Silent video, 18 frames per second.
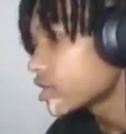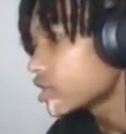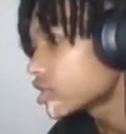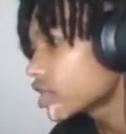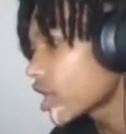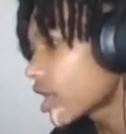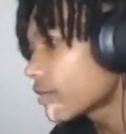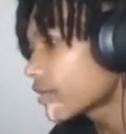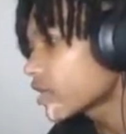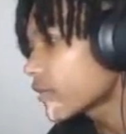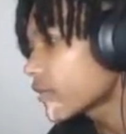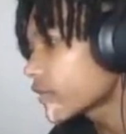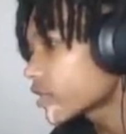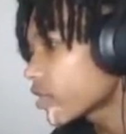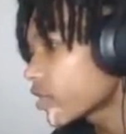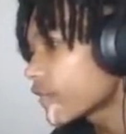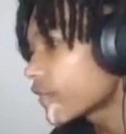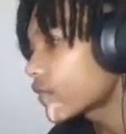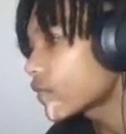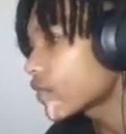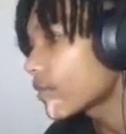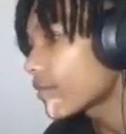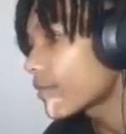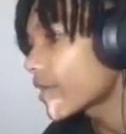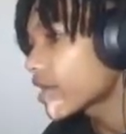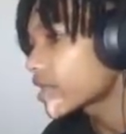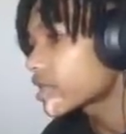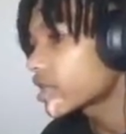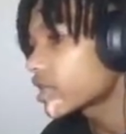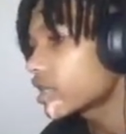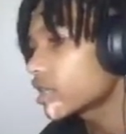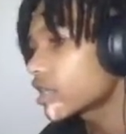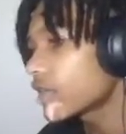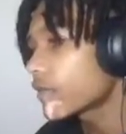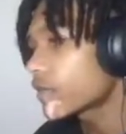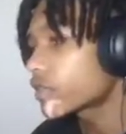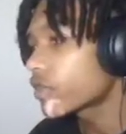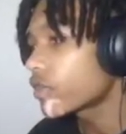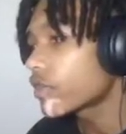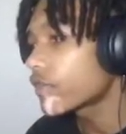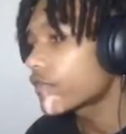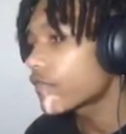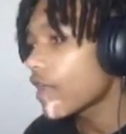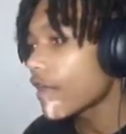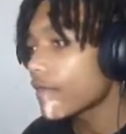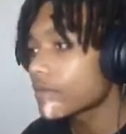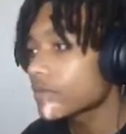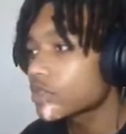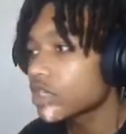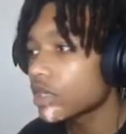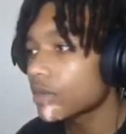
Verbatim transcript: Jay, I'm a level 34. I'm about to hit level 35.